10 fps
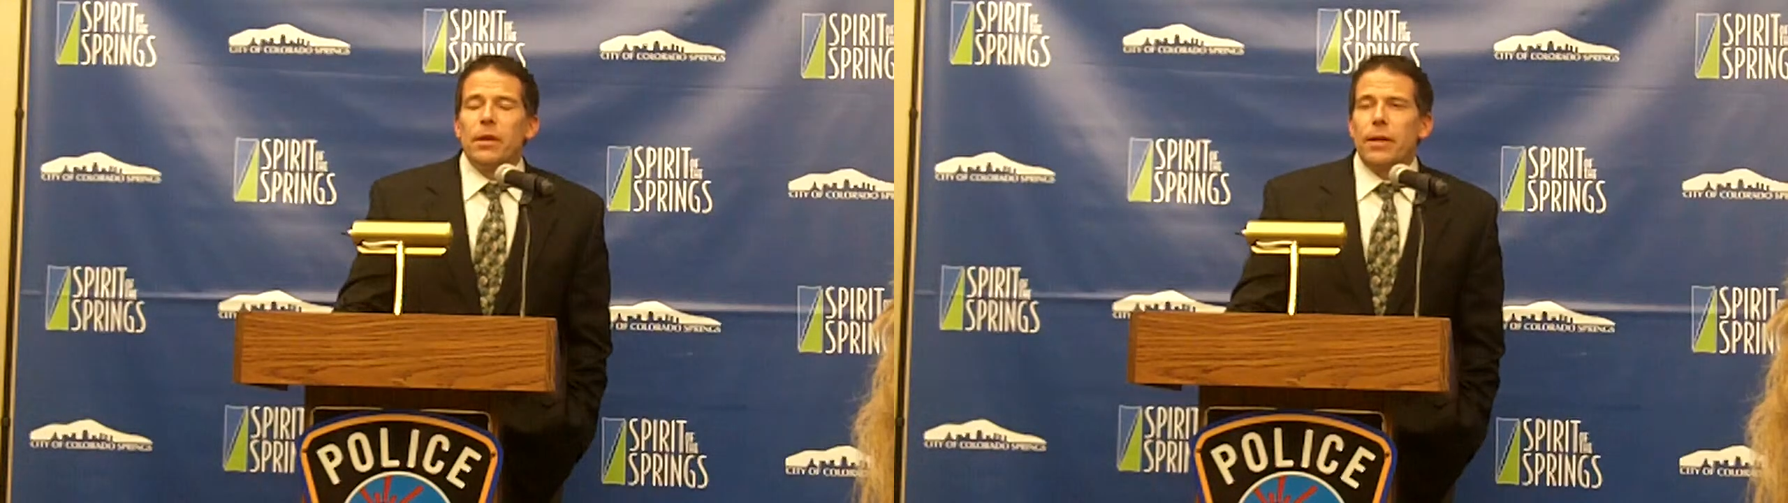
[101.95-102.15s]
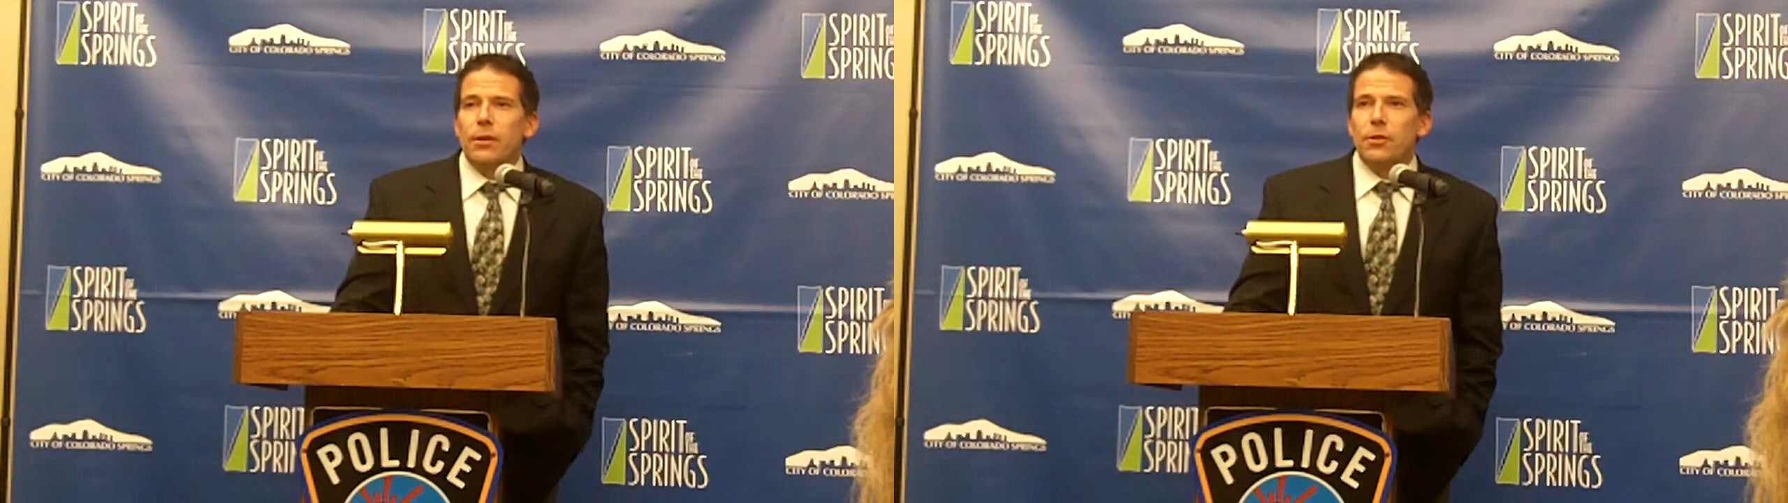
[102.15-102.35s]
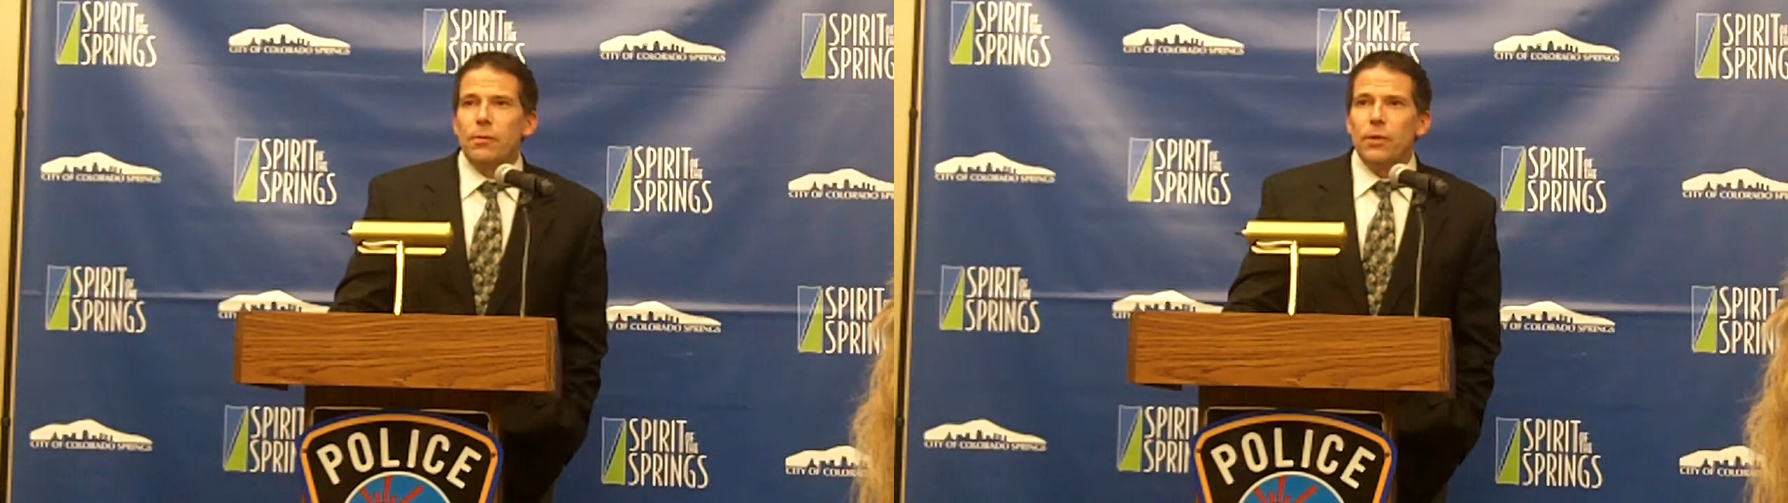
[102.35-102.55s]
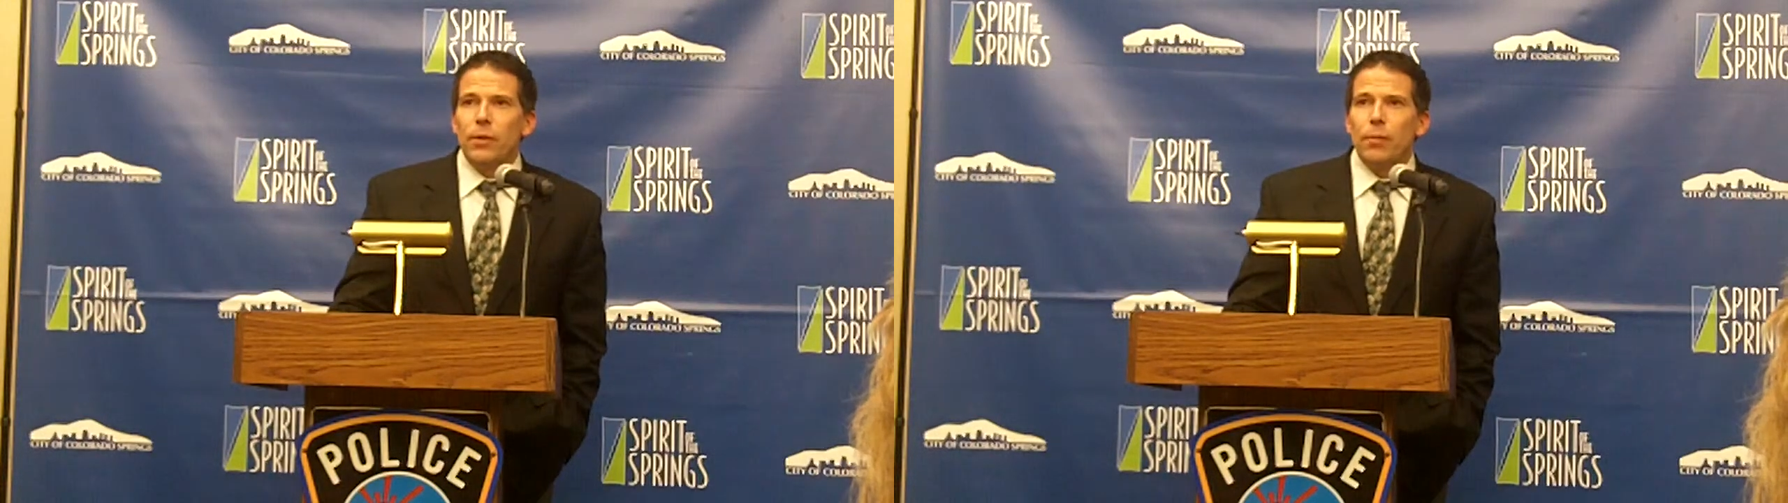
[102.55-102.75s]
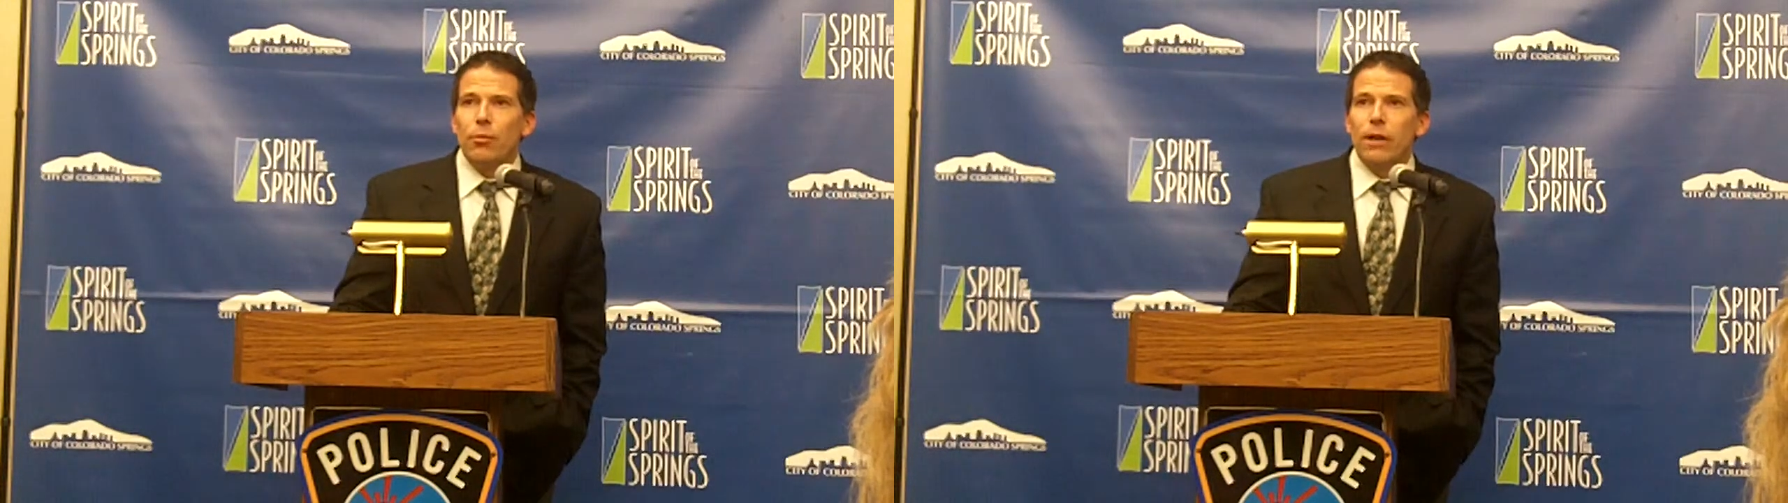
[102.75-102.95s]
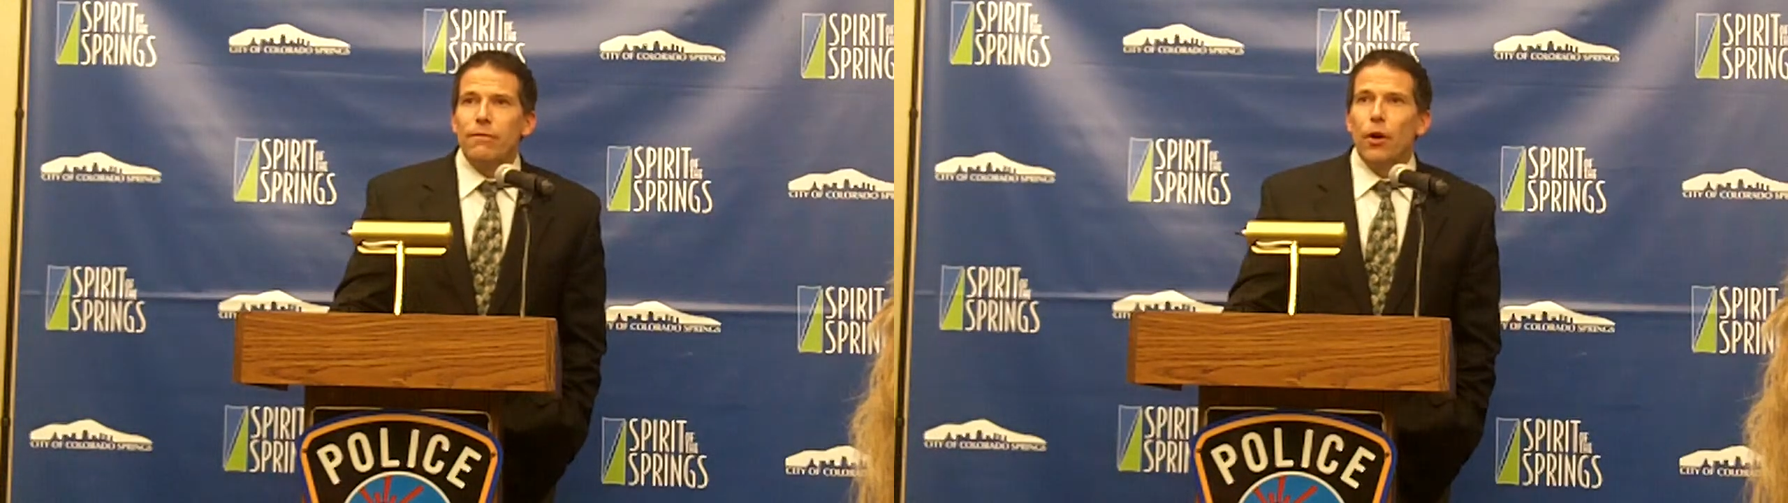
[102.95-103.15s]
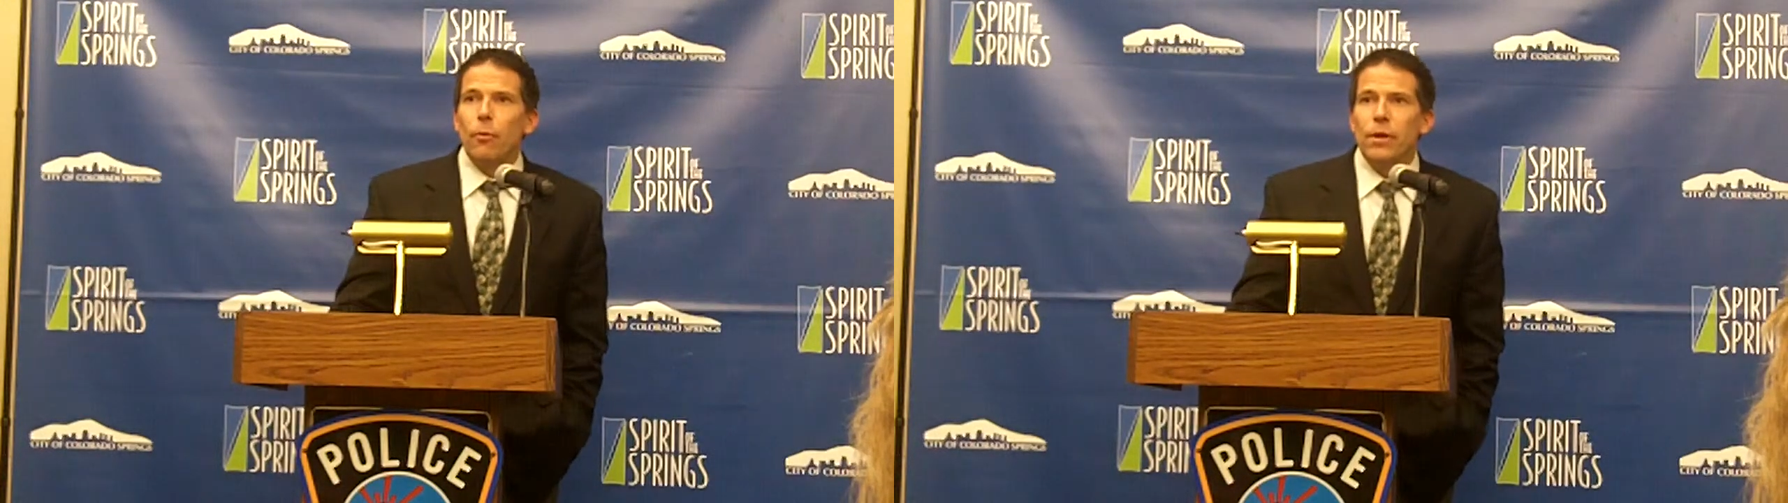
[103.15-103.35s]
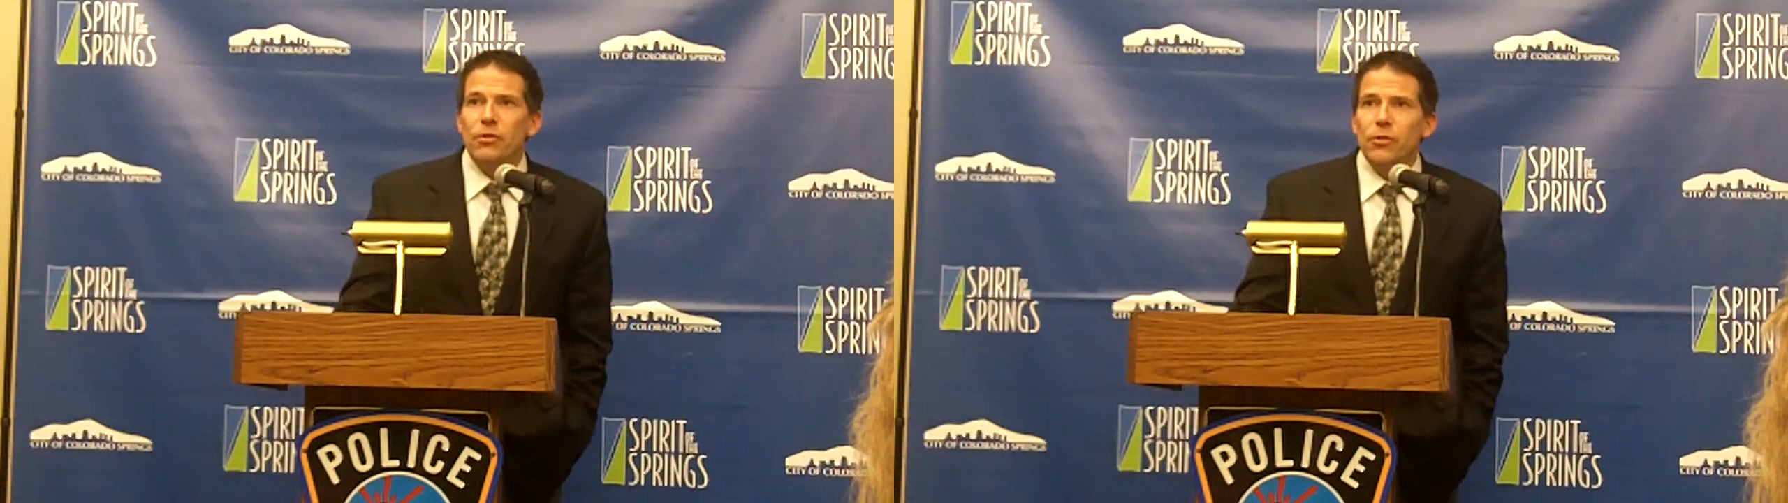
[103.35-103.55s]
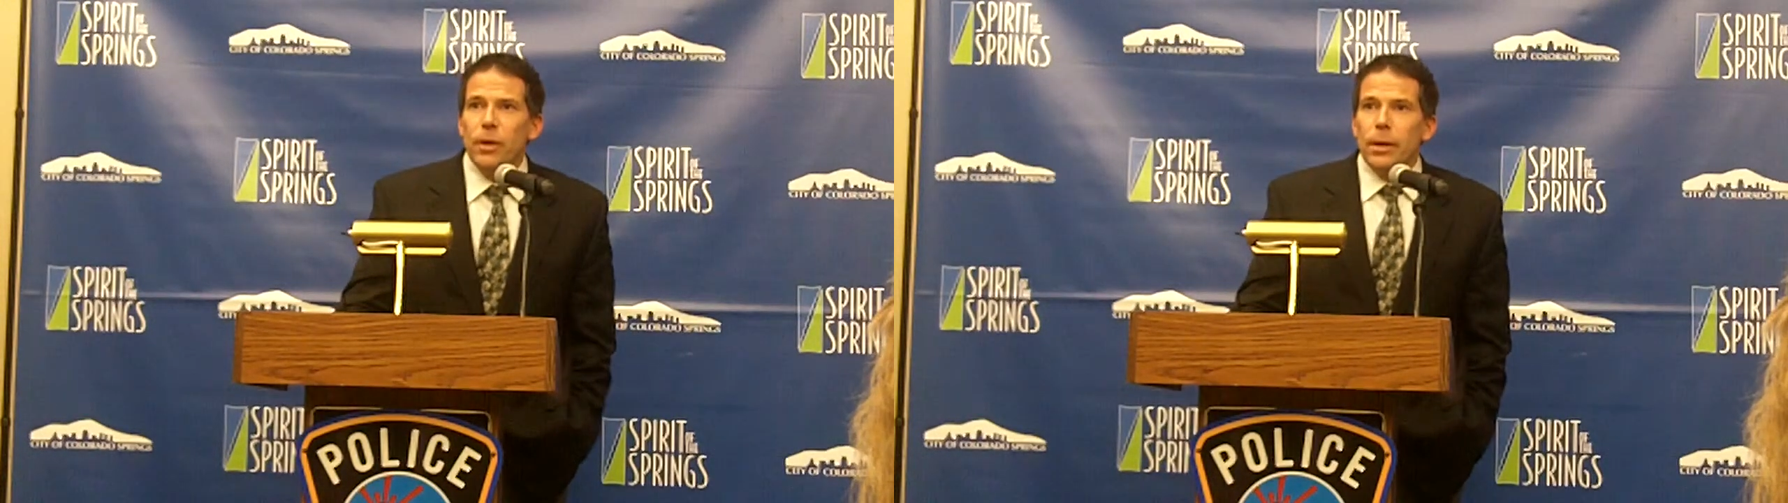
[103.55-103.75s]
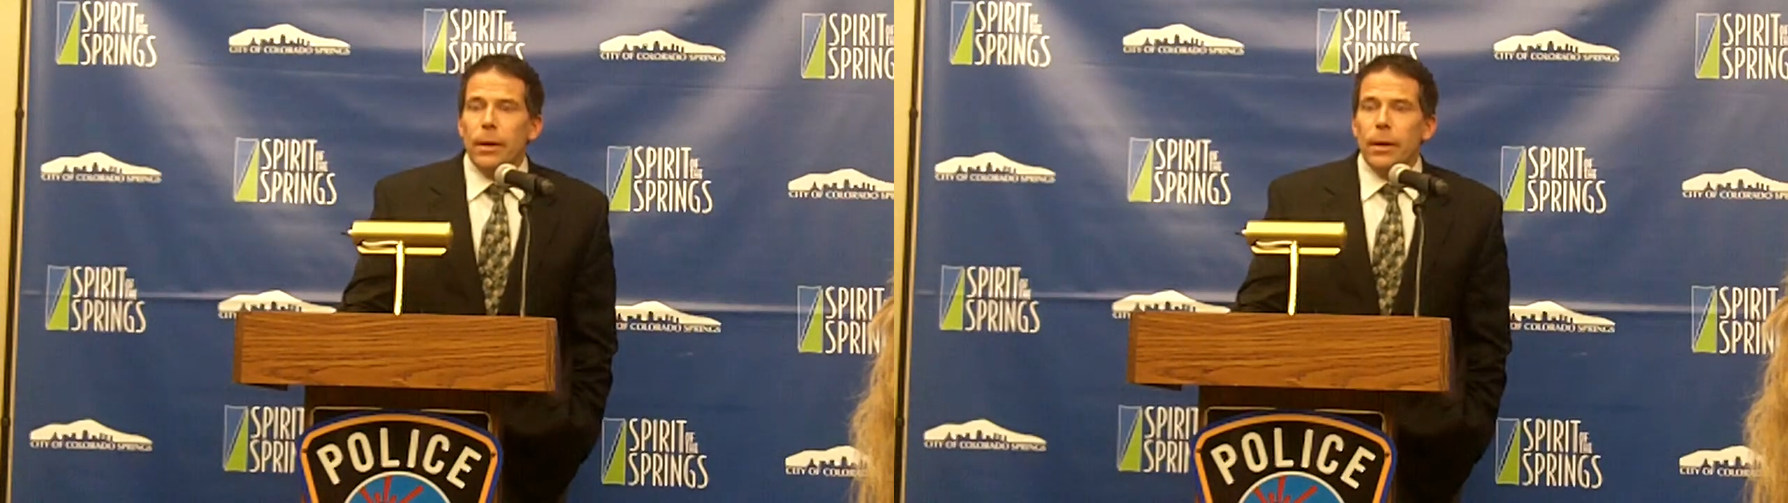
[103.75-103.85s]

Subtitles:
connection between Brett Veltman's